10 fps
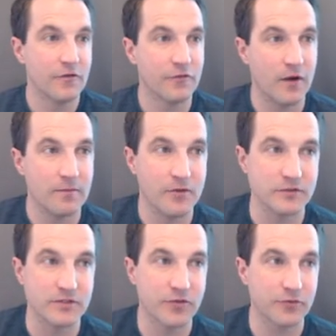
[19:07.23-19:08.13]
from
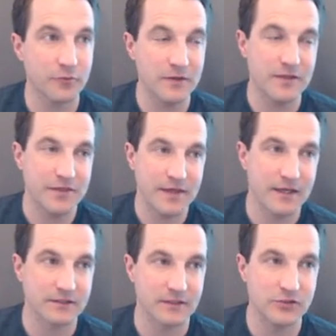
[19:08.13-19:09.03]
those 3
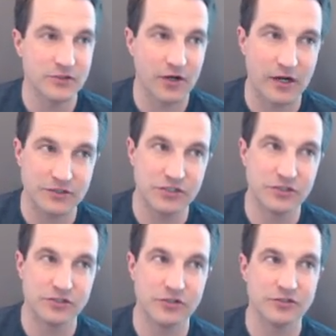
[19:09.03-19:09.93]
things and using our oxygen
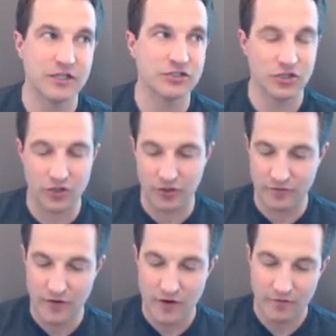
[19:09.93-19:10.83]
dissociation
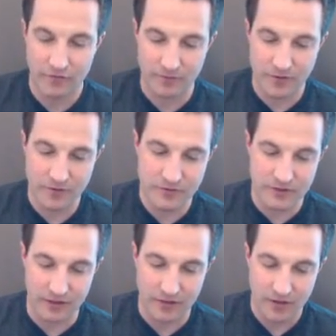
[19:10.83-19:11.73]
curve, from
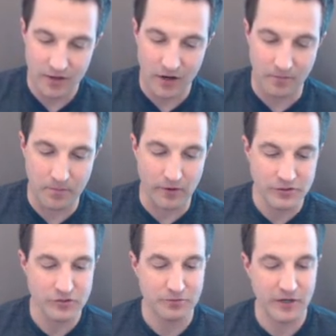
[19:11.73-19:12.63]
using our
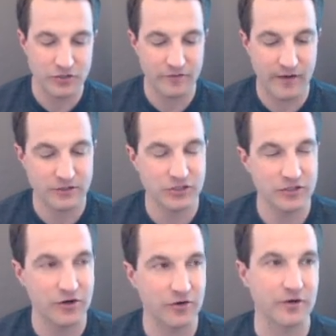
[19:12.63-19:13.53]
partial pressure of oxygen
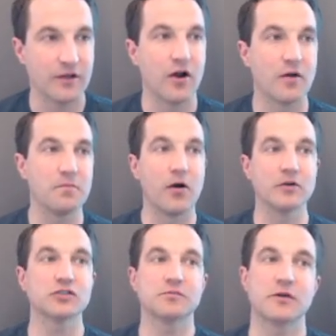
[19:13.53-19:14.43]
in the artery, our
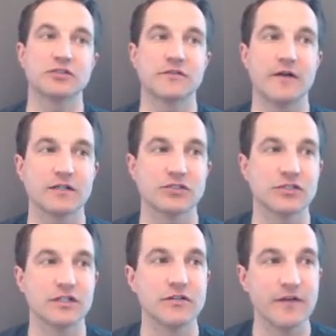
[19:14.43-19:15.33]
partial pressure of
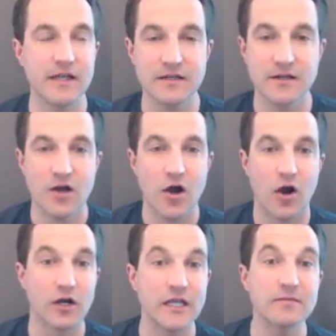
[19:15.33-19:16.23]
oxygen in the vein,
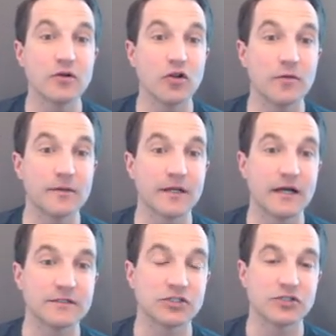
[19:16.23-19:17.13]
our hemoglobin
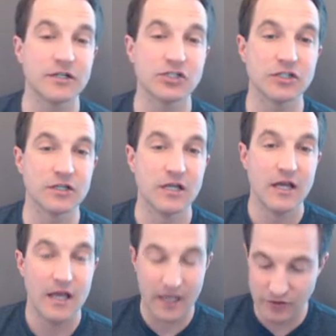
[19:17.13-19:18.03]
concentration,
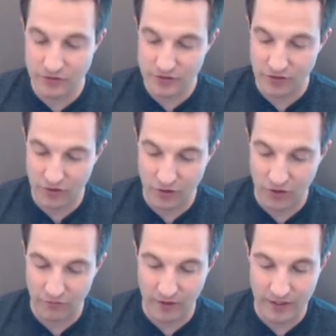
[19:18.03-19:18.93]
and using our
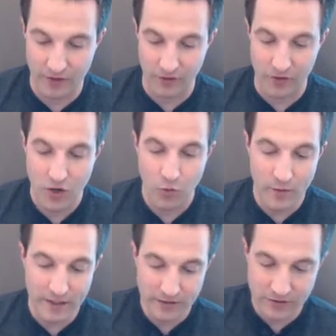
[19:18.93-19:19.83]
curve right here,
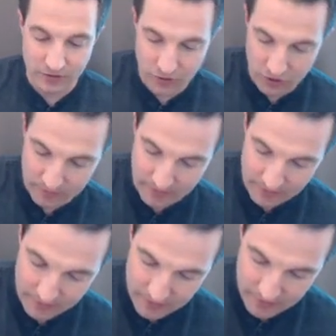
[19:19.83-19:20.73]
we can
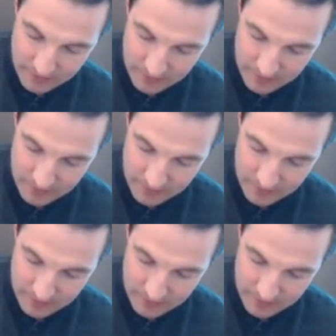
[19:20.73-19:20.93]
determine